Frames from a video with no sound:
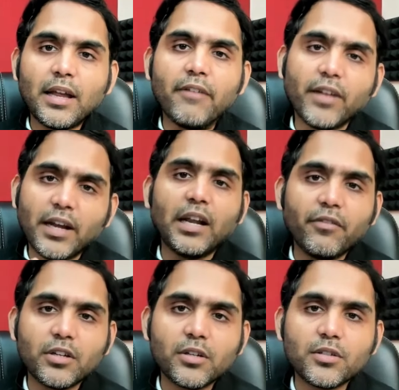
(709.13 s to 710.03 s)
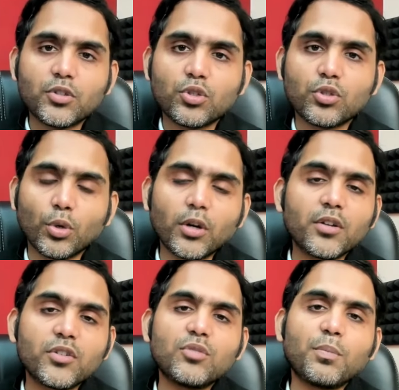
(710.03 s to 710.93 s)
every individual
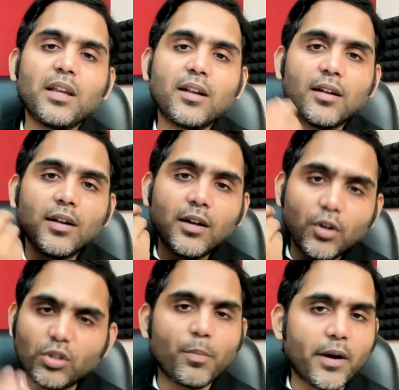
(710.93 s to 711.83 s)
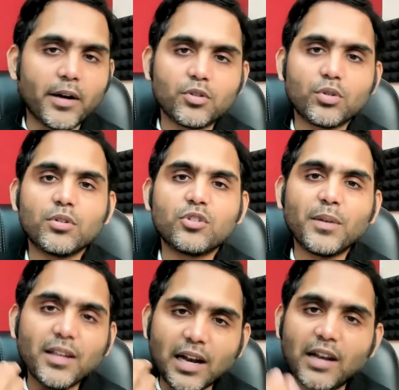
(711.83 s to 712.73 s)
should speak to the point, should
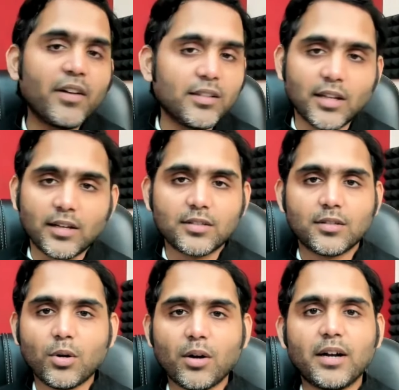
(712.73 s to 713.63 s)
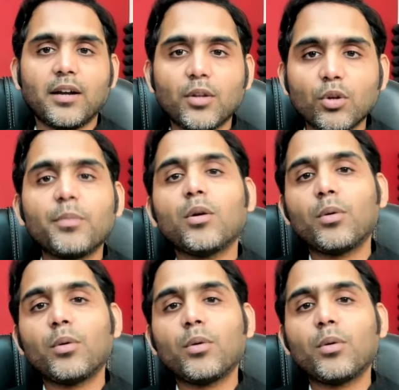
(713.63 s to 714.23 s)
speak relevant things, not that you'll be